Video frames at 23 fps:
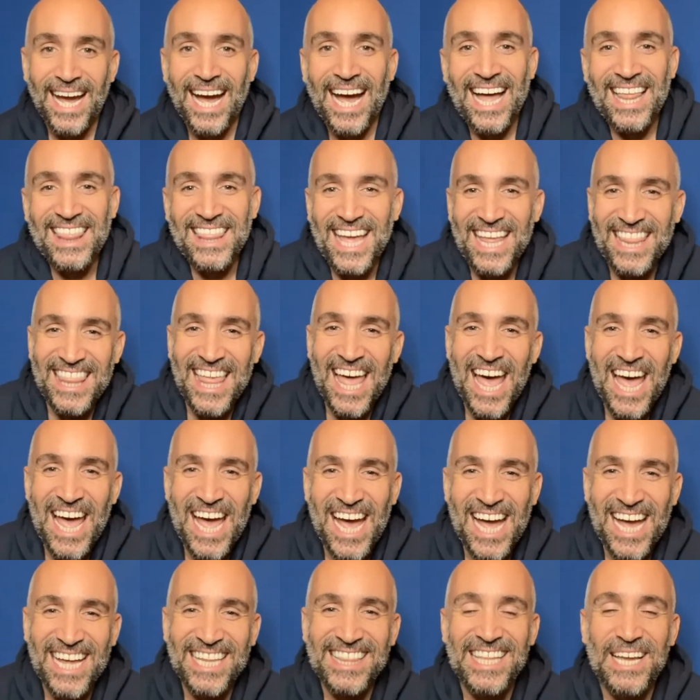And
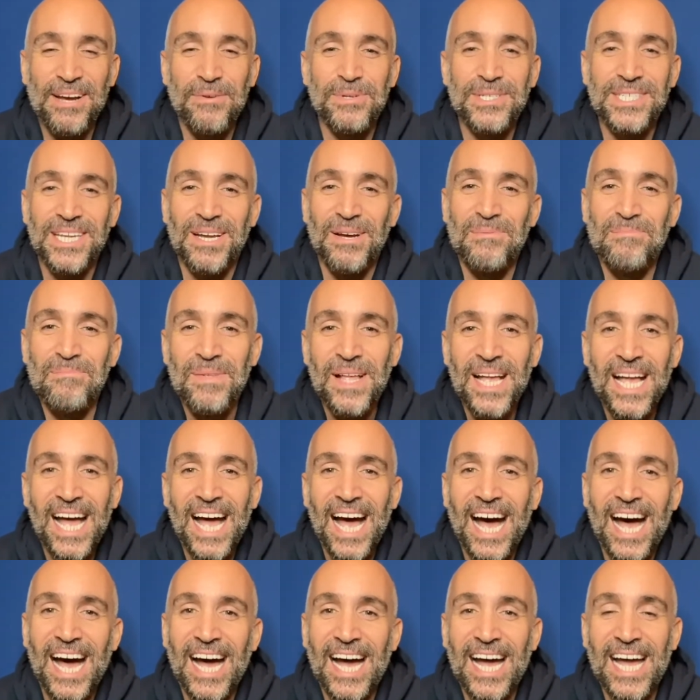then there were some,
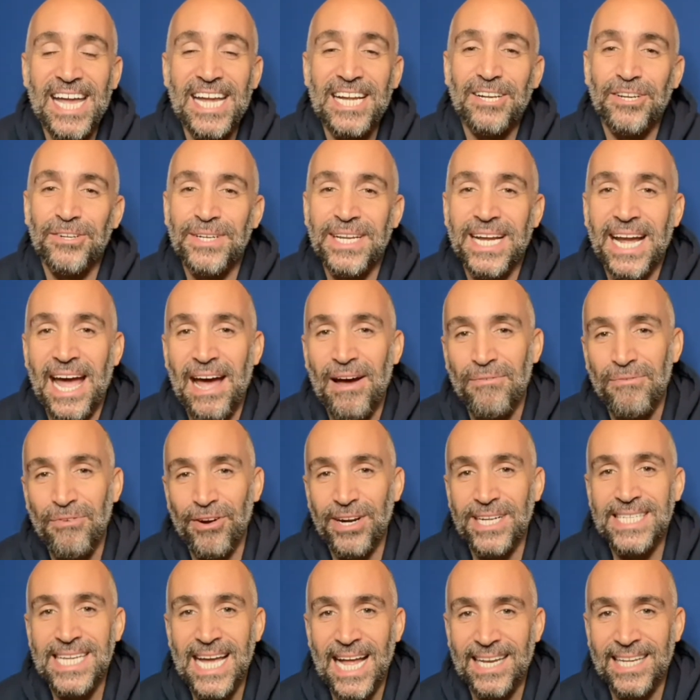including our
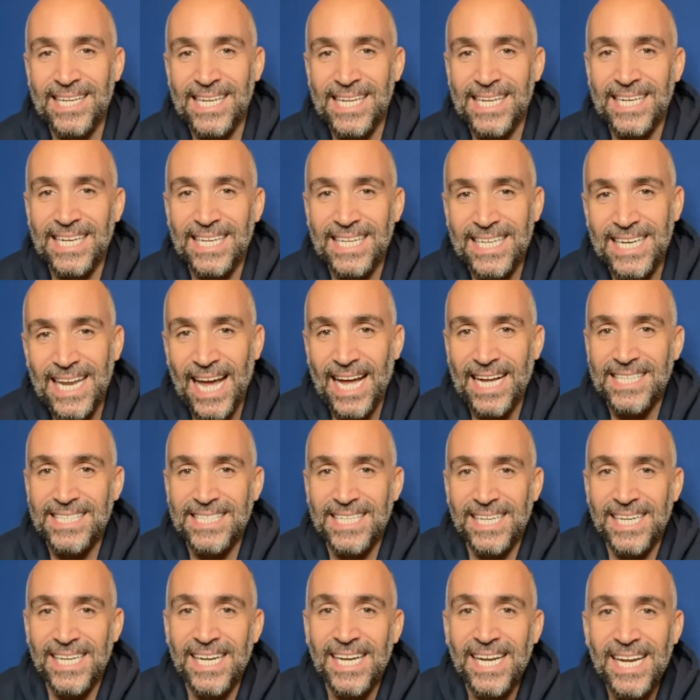very talented lead
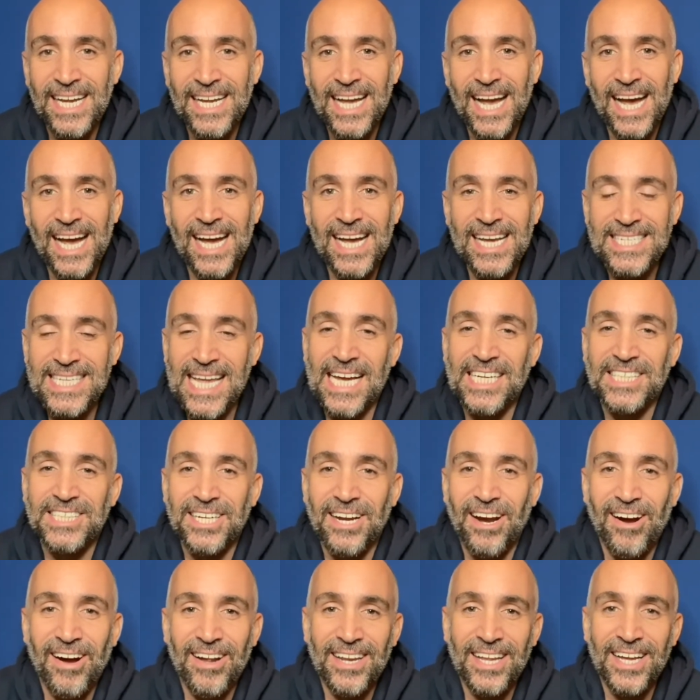actor,
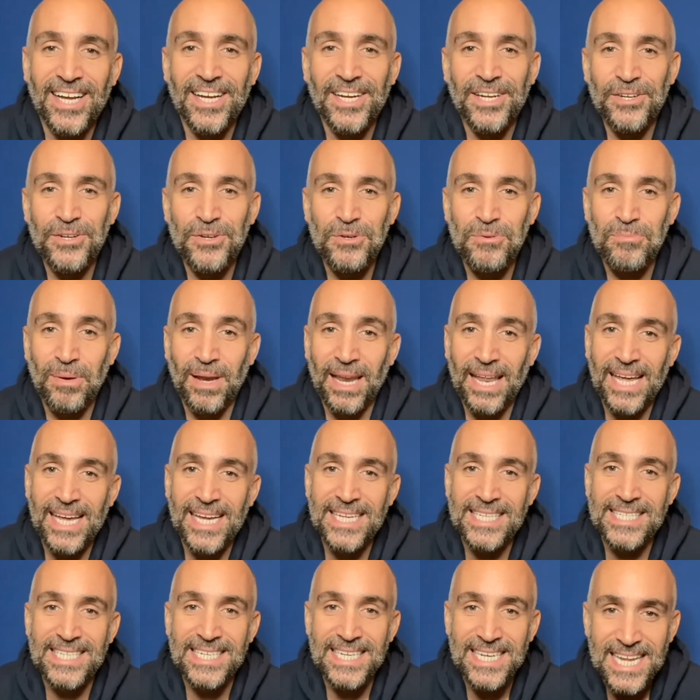Satish, who
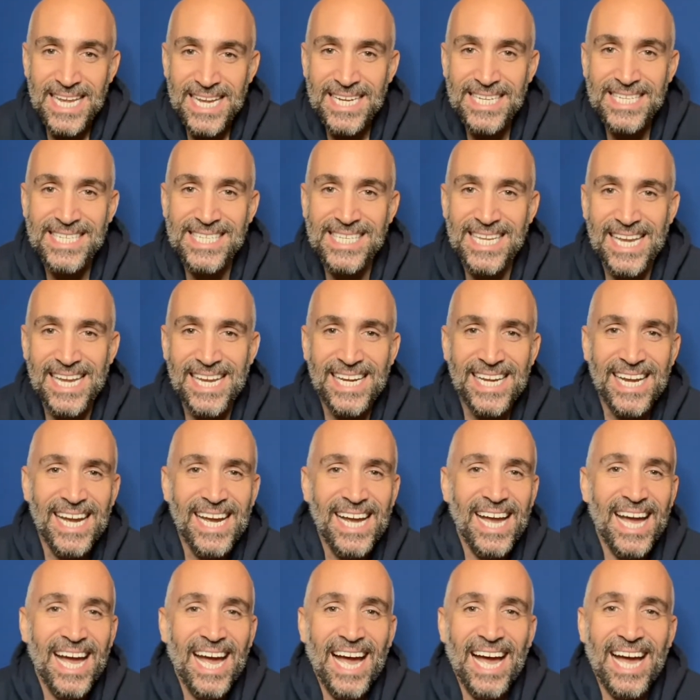plays Nick Singh,
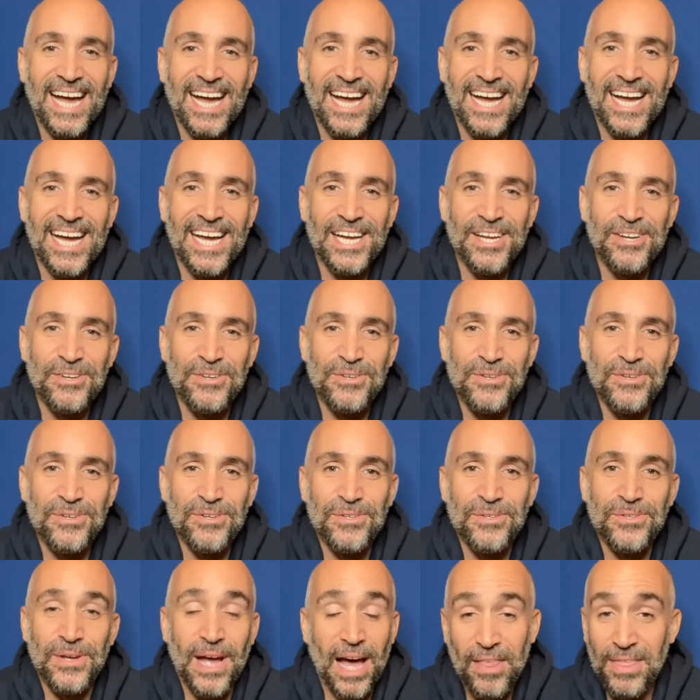
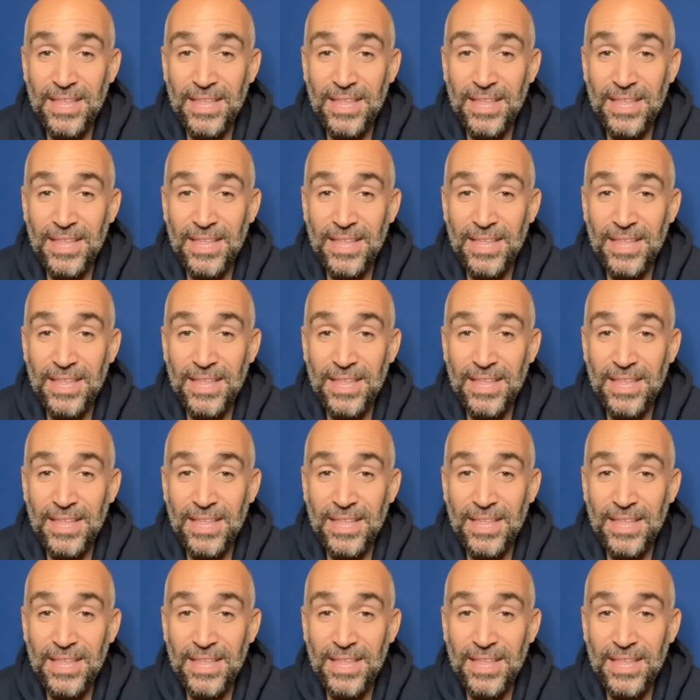who I